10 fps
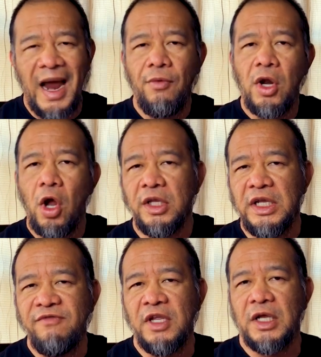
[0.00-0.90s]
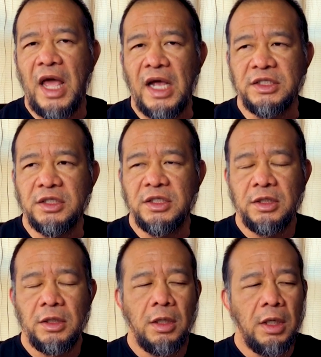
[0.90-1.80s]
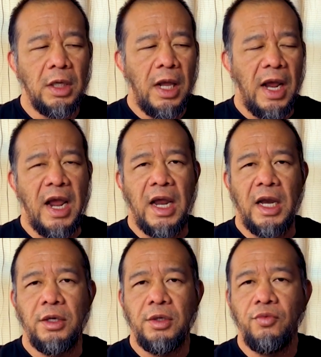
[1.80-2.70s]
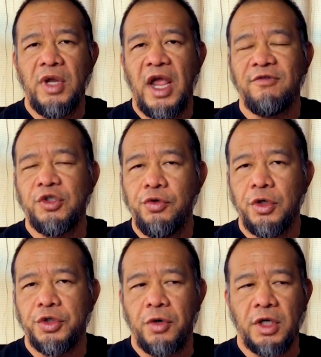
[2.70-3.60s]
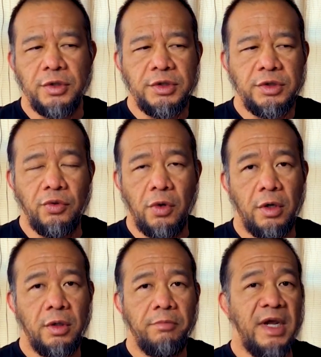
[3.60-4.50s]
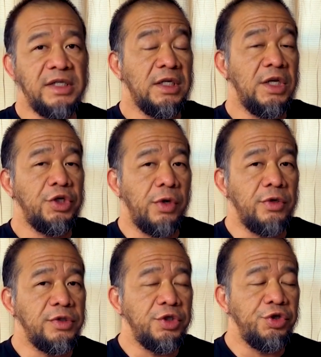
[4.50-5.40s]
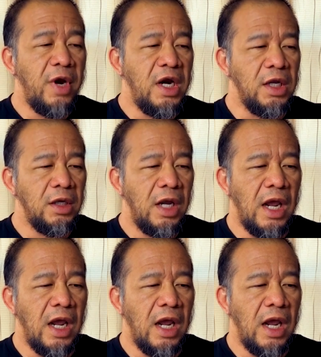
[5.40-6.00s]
I run all the evening classes. And we have junior instructors who are basically instructors in training,